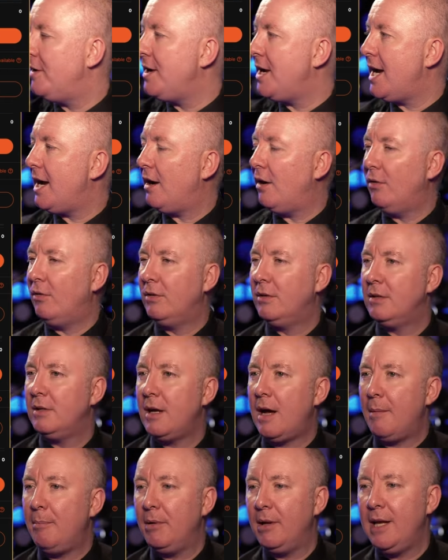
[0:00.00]
now.
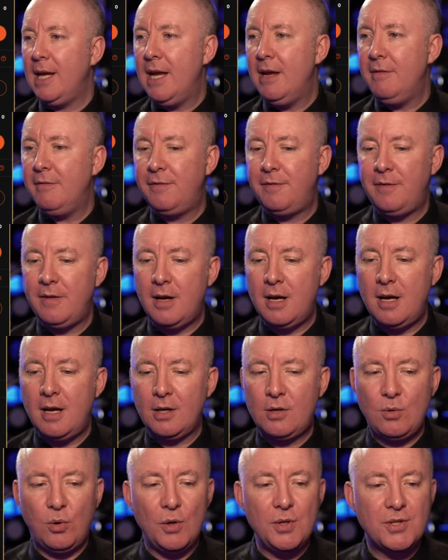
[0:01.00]
I believe uh,
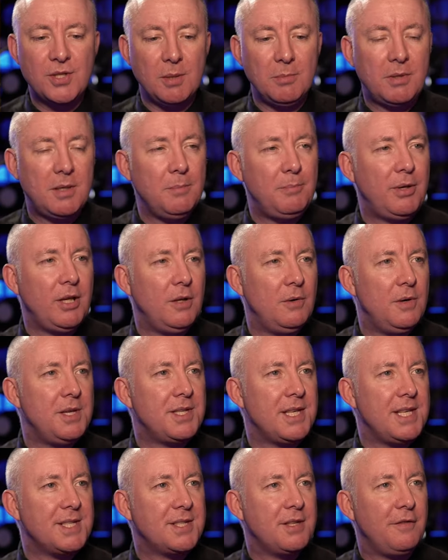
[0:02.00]
quantum
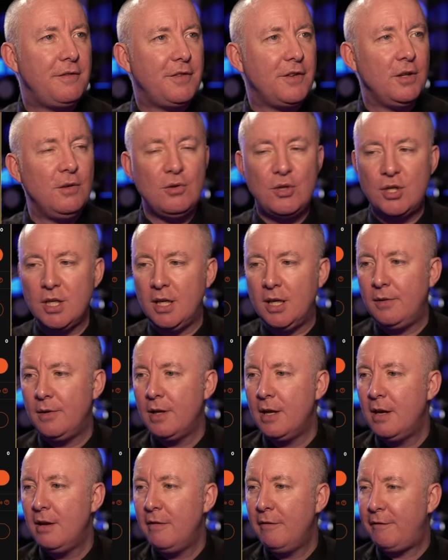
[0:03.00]
computers is the future
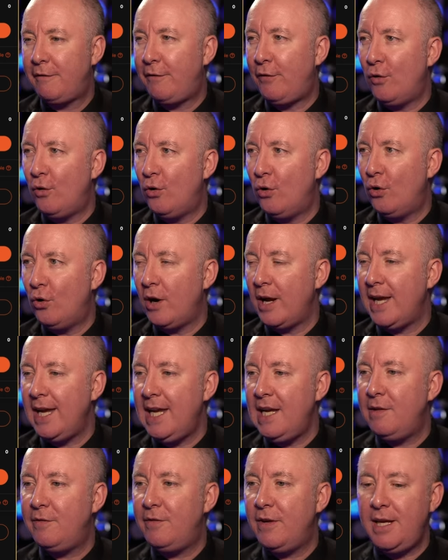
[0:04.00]
for
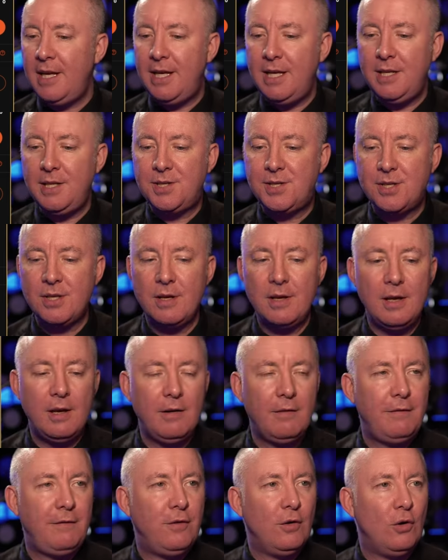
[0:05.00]
EVs,
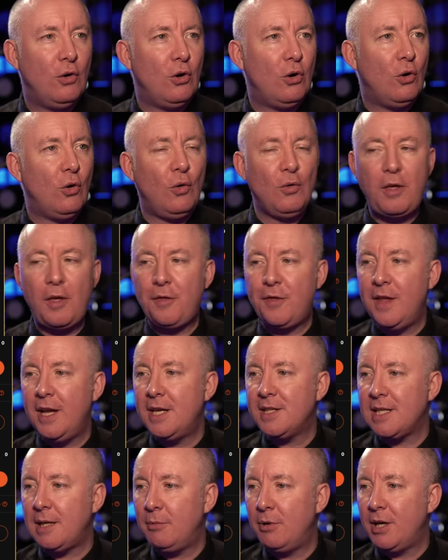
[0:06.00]
for all the
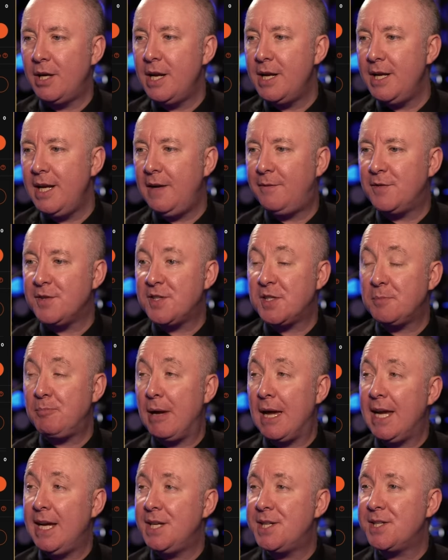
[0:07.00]
things that we're going to need for
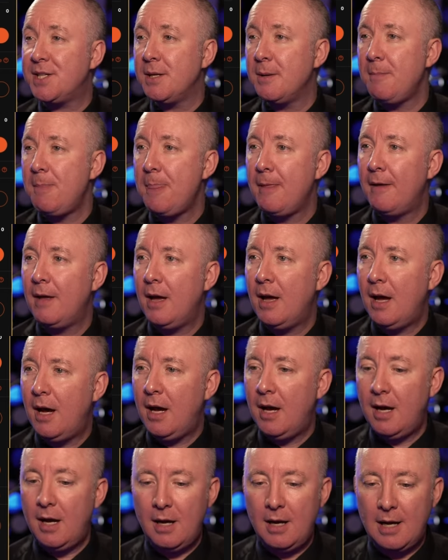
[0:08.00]
space.
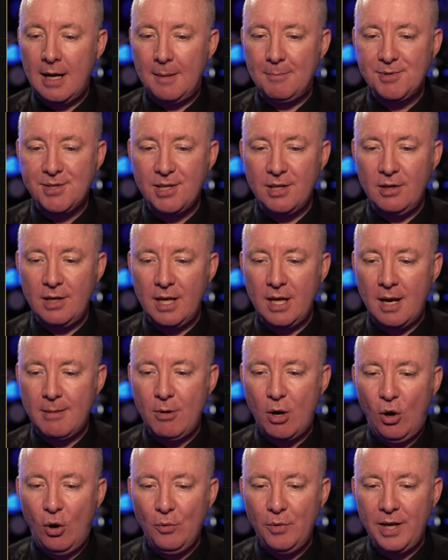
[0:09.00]
Uh, absolutely. I'm
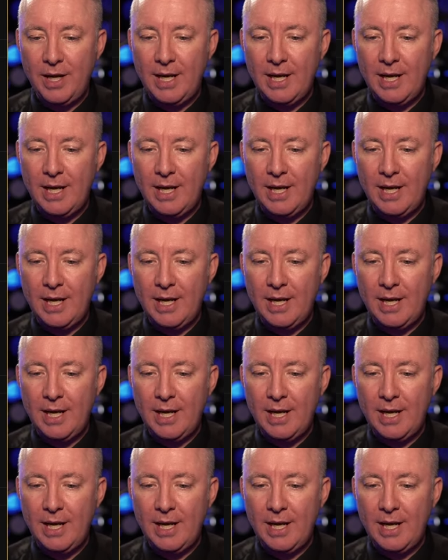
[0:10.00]
holding